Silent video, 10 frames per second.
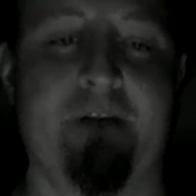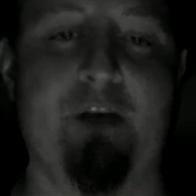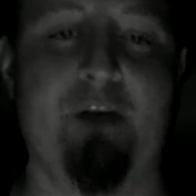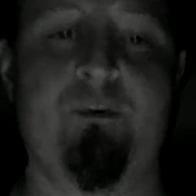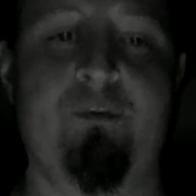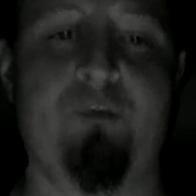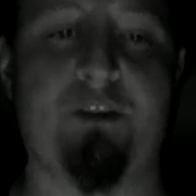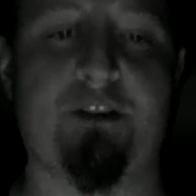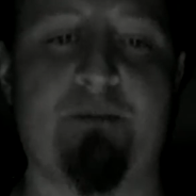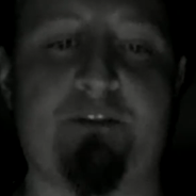with
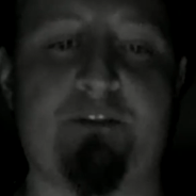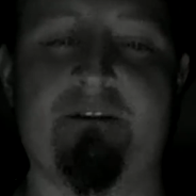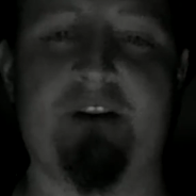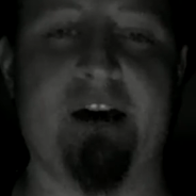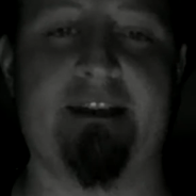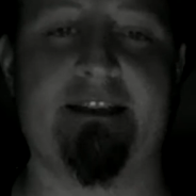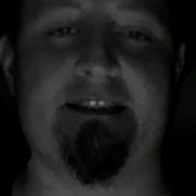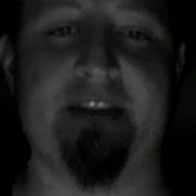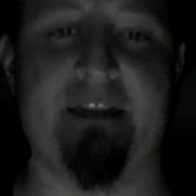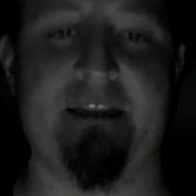whispers of godless
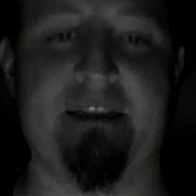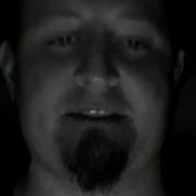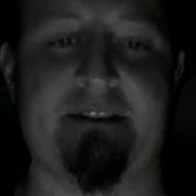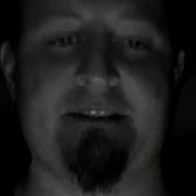nothings.